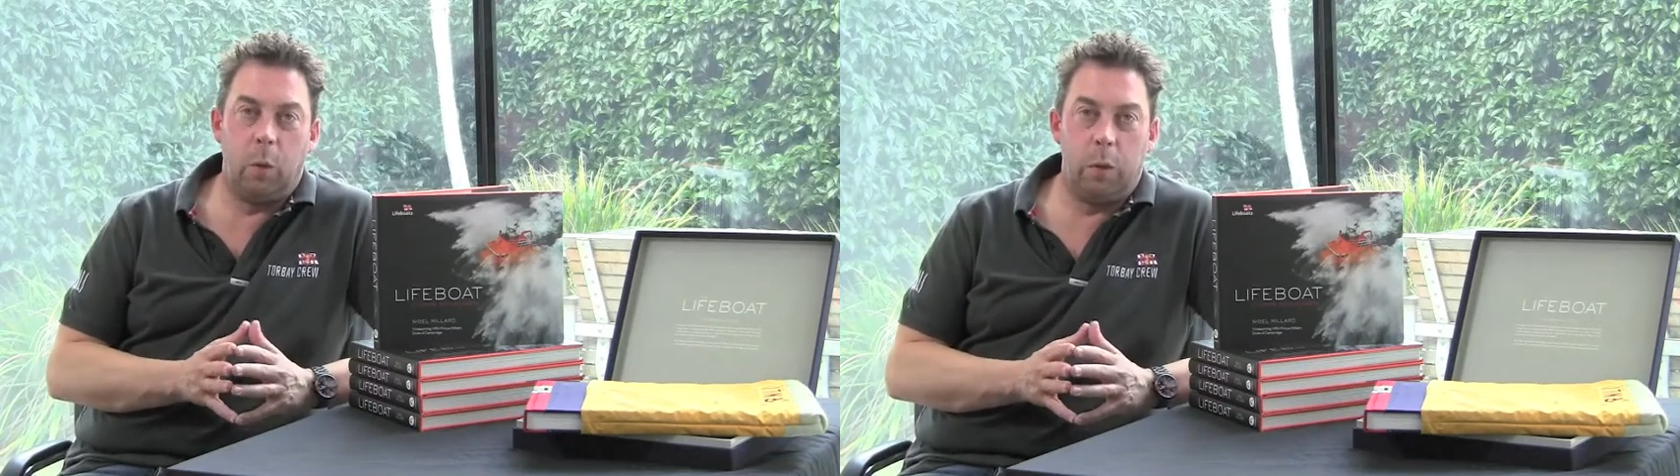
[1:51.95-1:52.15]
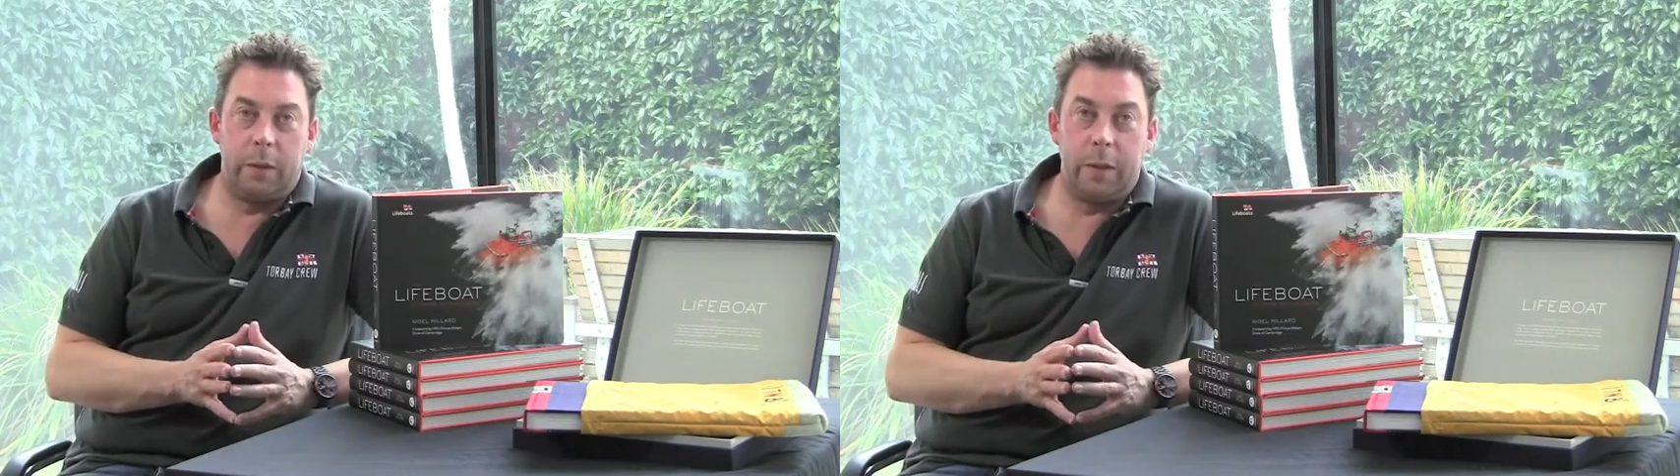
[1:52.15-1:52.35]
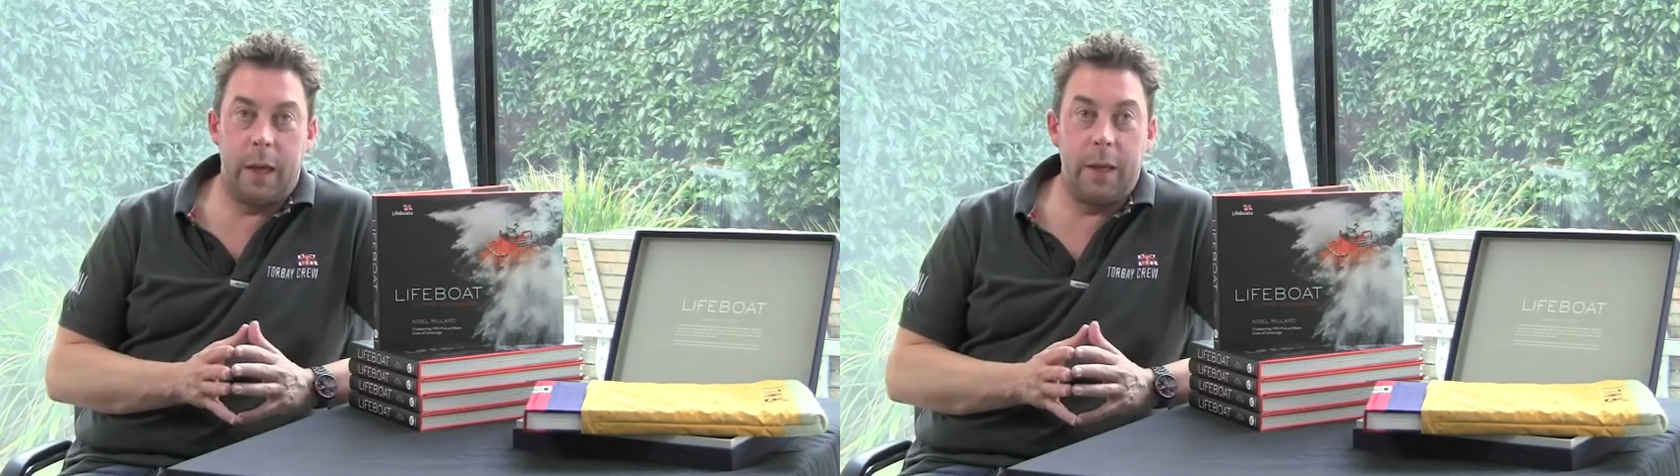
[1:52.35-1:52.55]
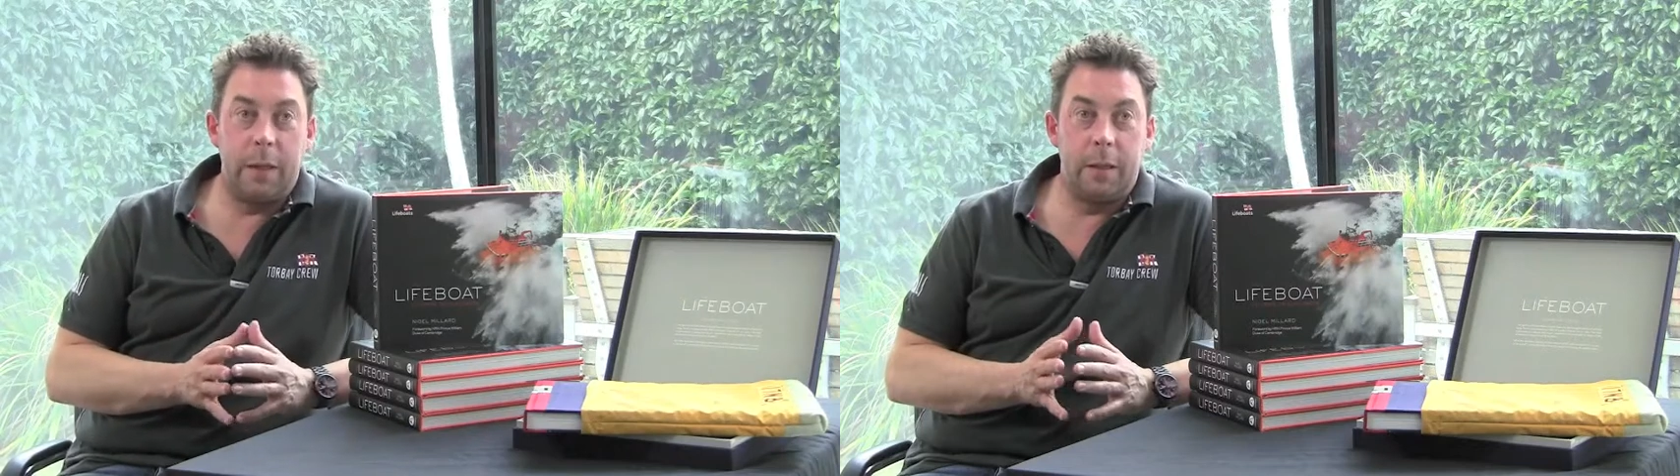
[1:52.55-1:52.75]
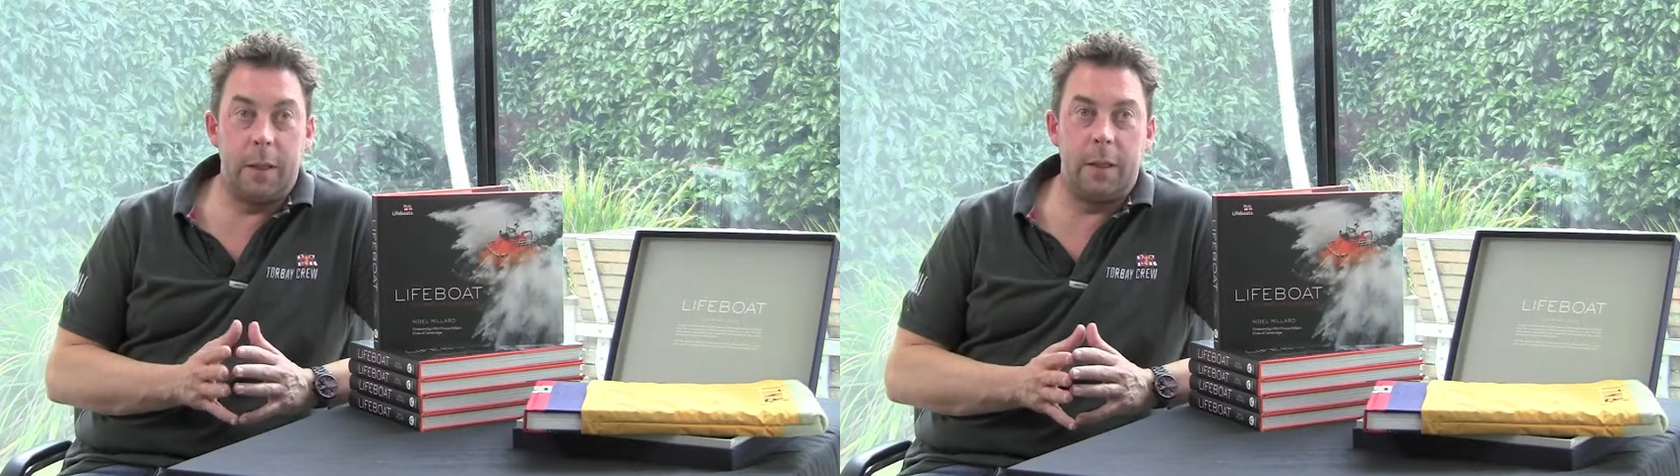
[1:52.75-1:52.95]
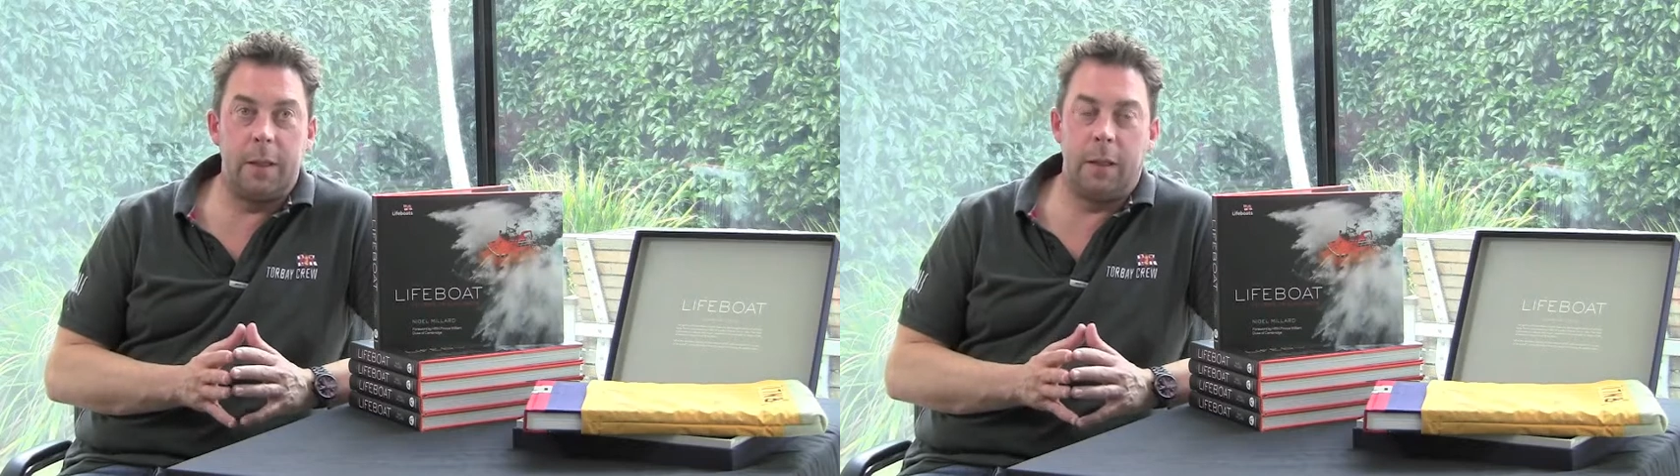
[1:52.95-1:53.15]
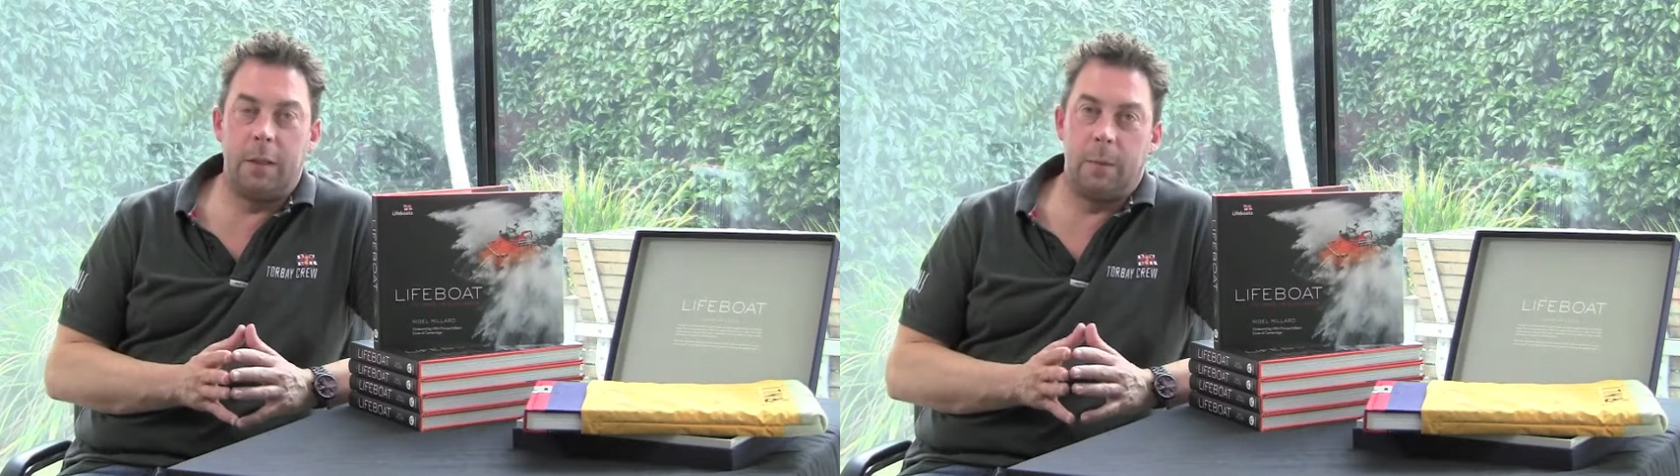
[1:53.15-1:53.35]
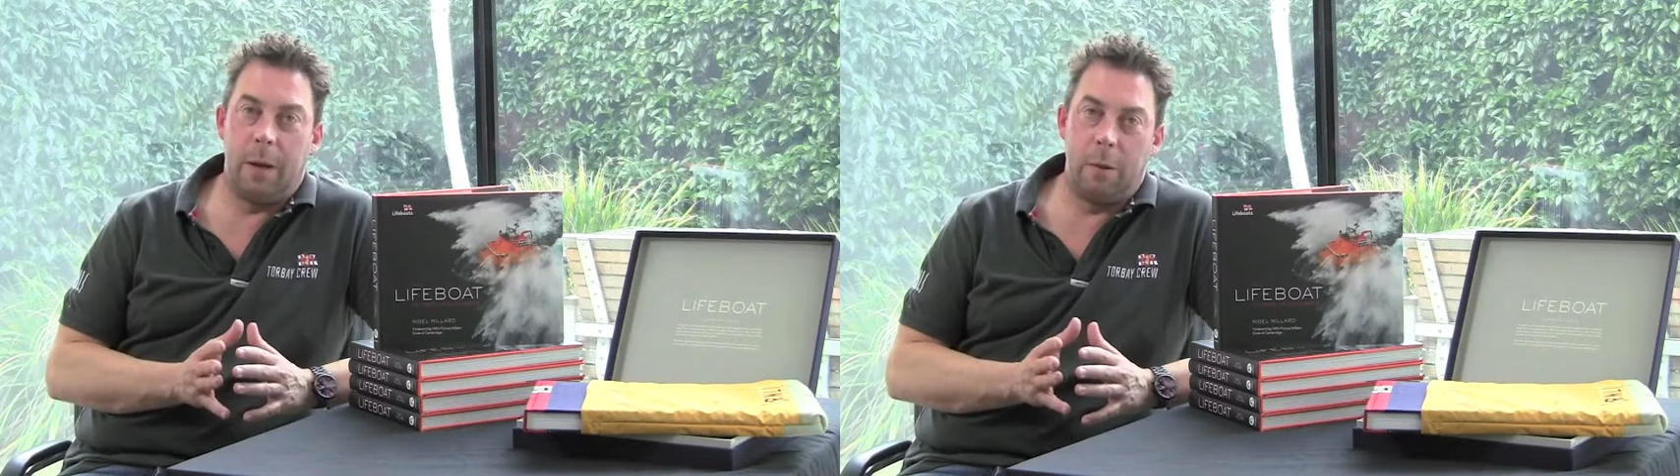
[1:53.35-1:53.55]
was to take it to city
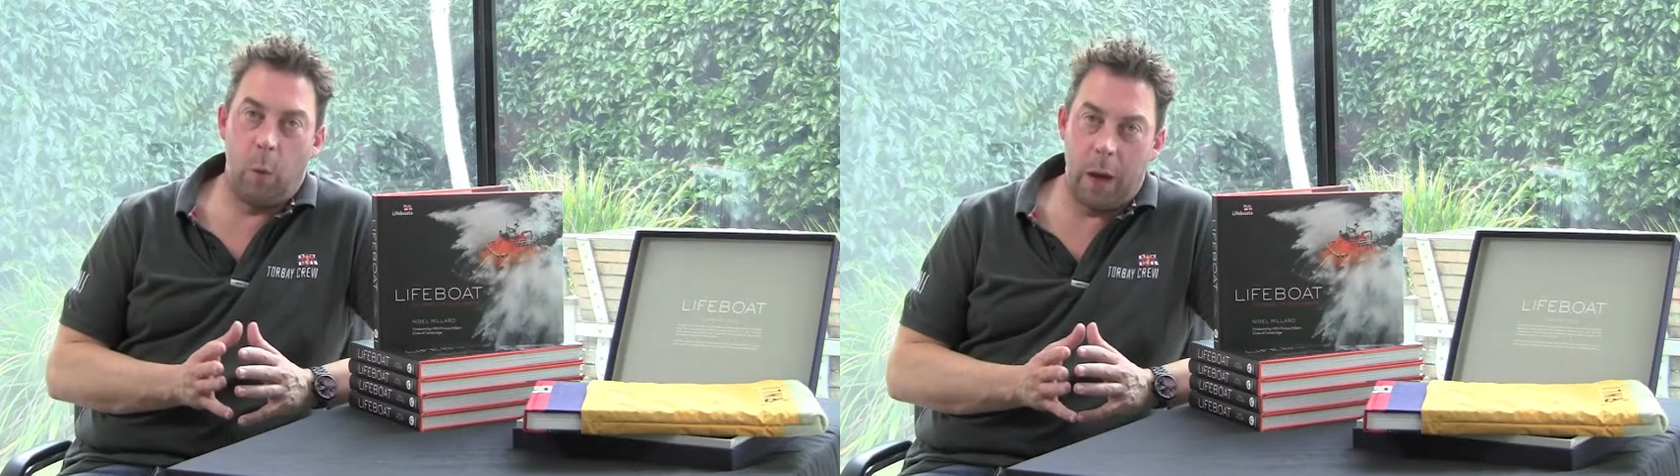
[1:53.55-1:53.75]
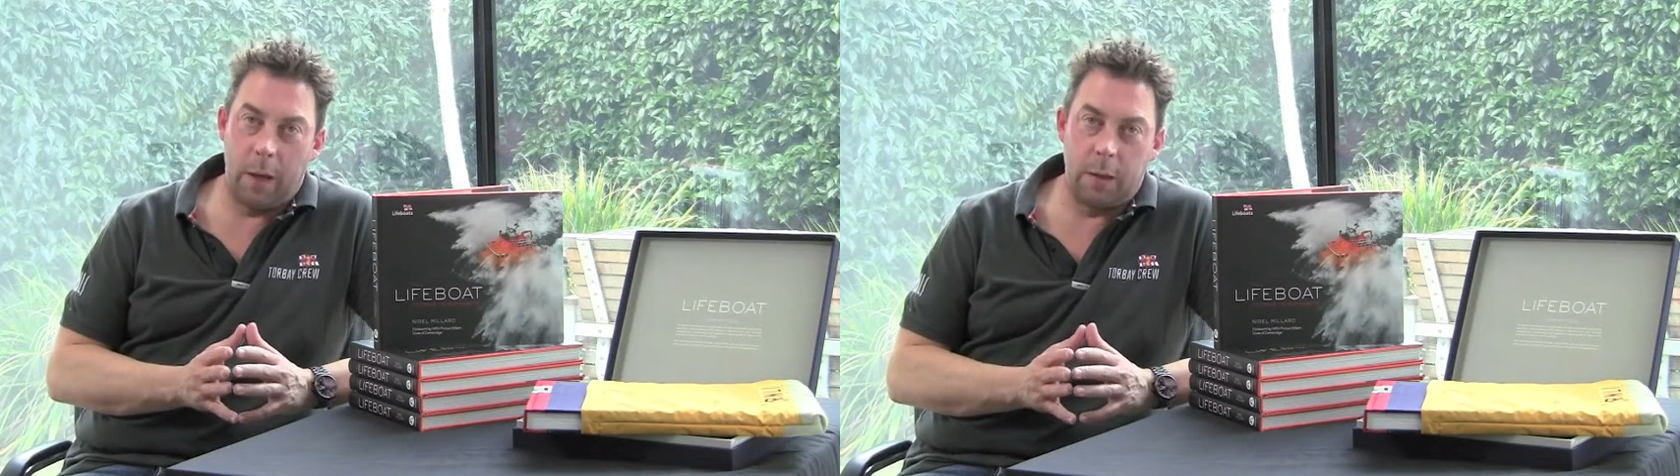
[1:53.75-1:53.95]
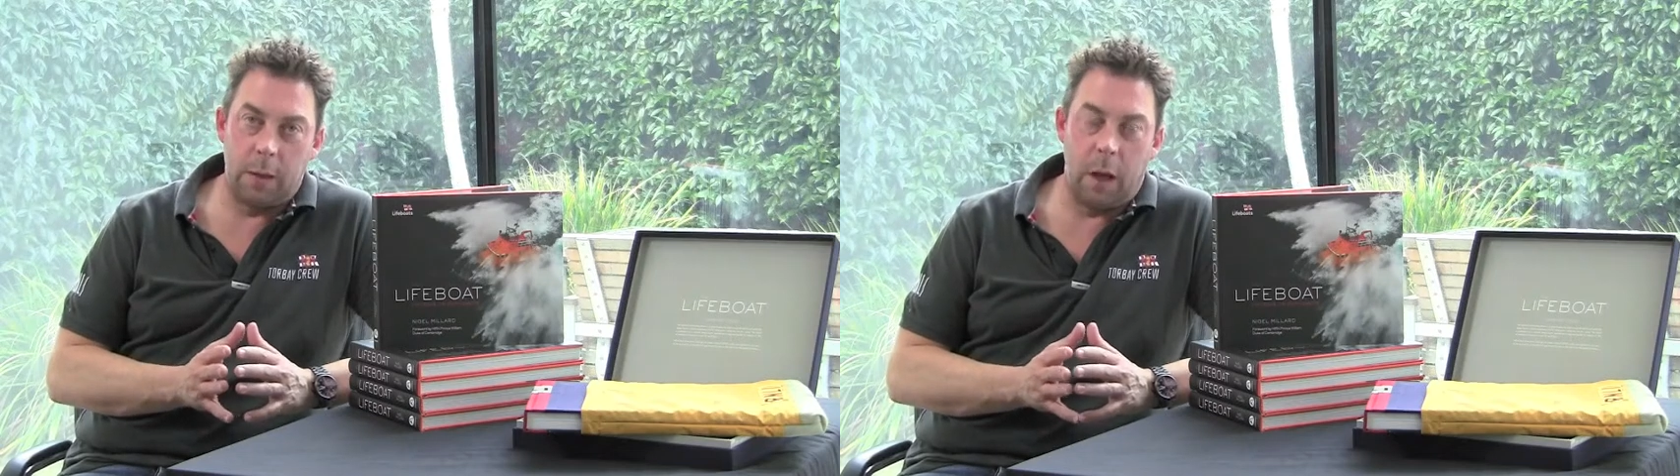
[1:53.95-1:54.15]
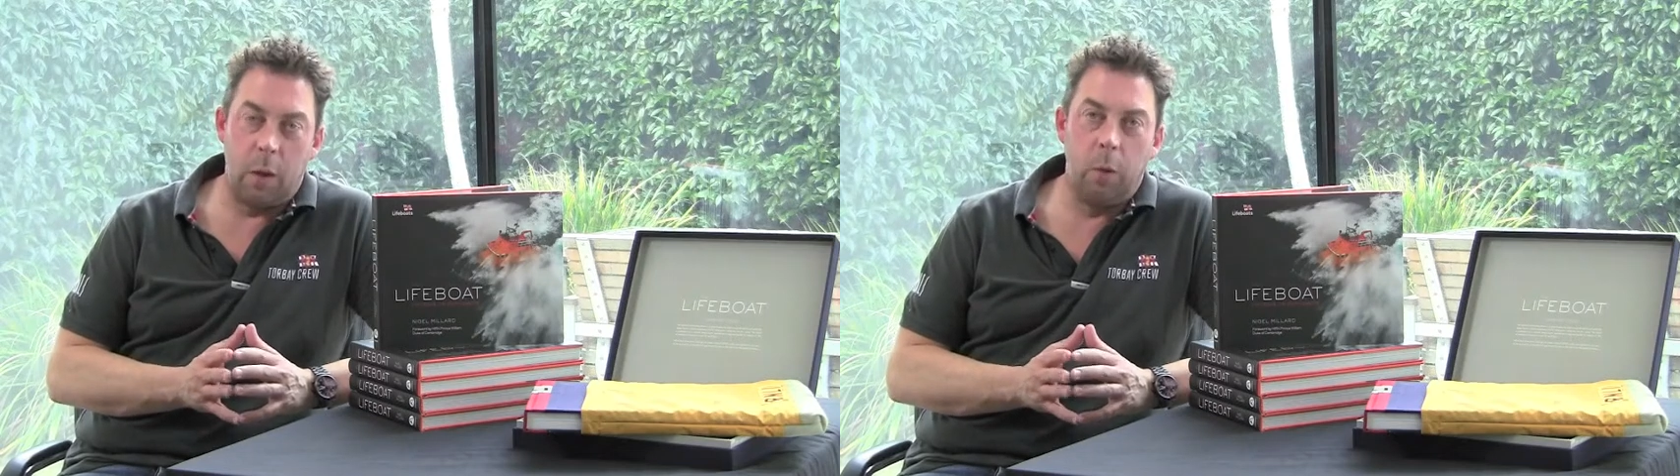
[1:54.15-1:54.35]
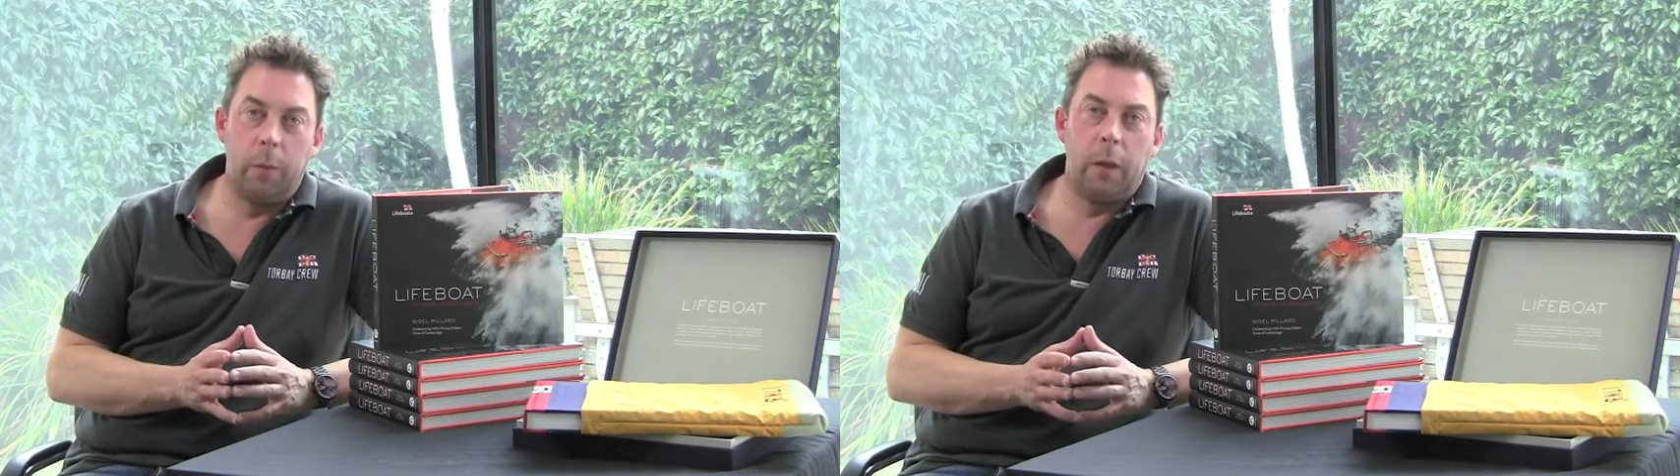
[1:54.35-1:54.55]
centres where awareness is low.